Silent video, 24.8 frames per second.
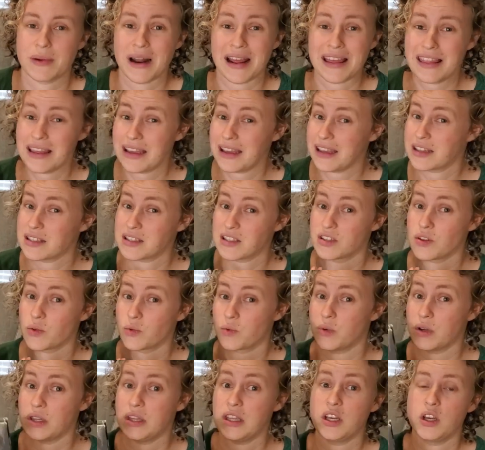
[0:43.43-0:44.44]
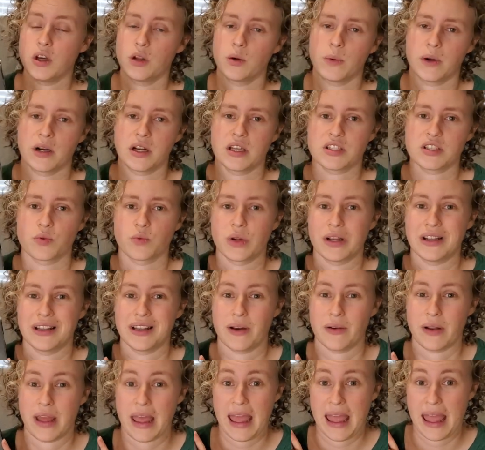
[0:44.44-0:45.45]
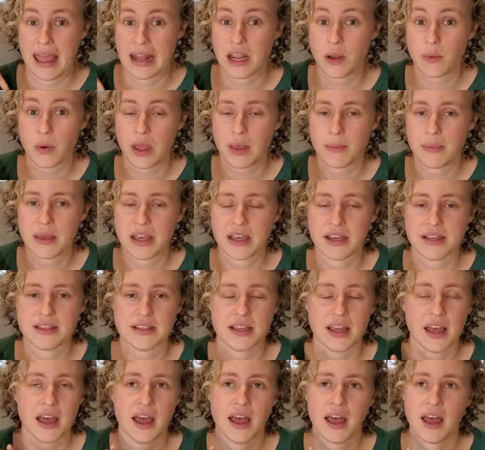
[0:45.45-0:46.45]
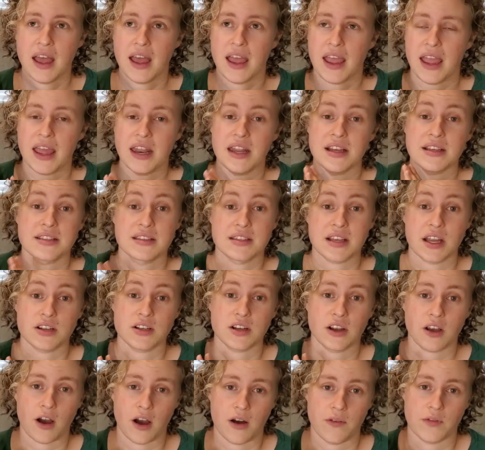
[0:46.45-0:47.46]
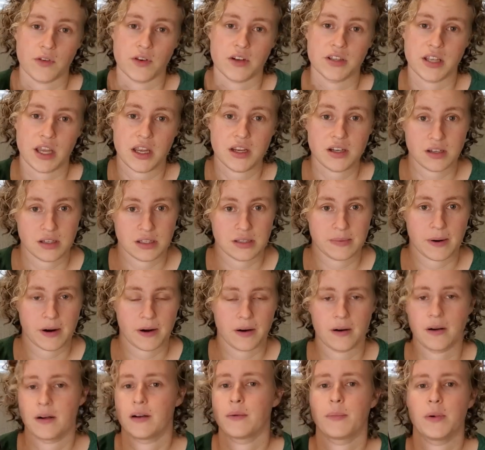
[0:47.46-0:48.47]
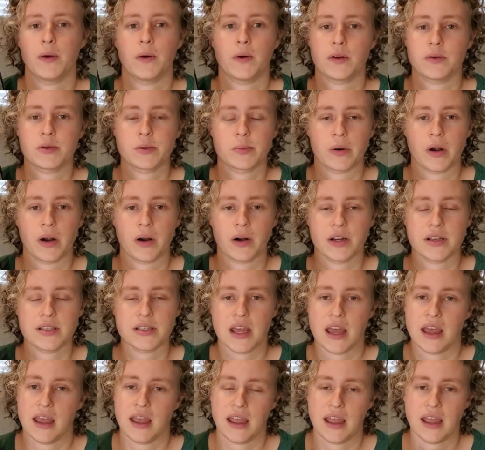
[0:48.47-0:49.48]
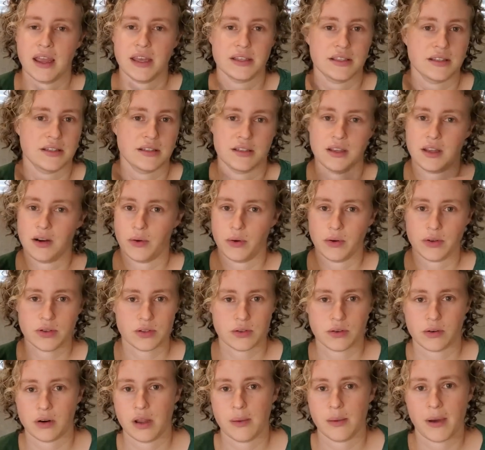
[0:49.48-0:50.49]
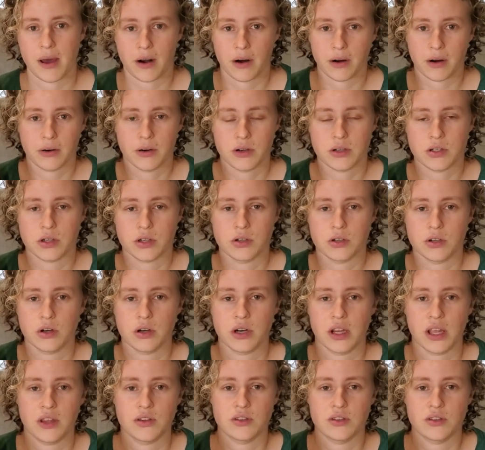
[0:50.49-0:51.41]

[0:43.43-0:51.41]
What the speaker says: But I think this is a really good one as a read aloud anyway, because it is such a conversation sparker. Pilgrim's Progress is, a story about our Christian journey.